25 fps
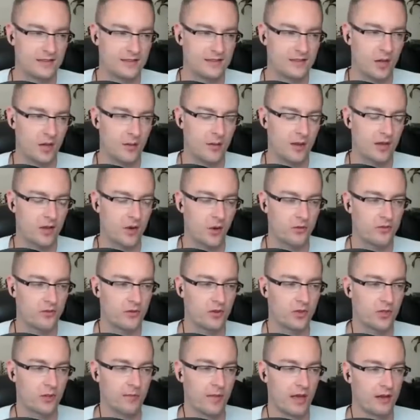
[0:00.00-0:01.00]
all about going through
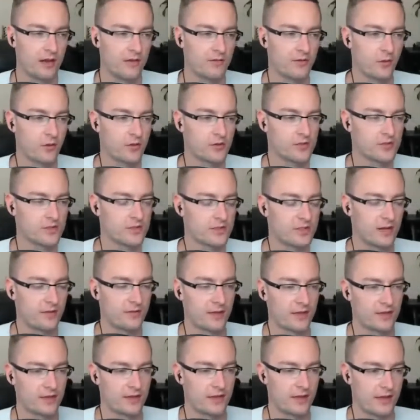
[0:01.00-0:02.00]
little metaphors and stuff
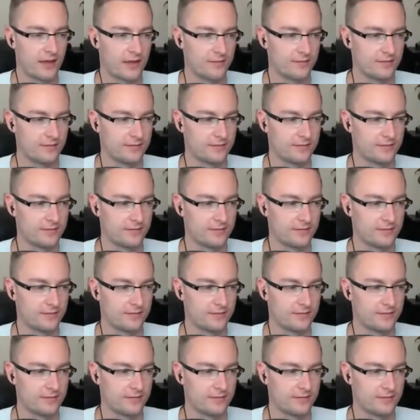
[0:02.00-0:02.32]
like that.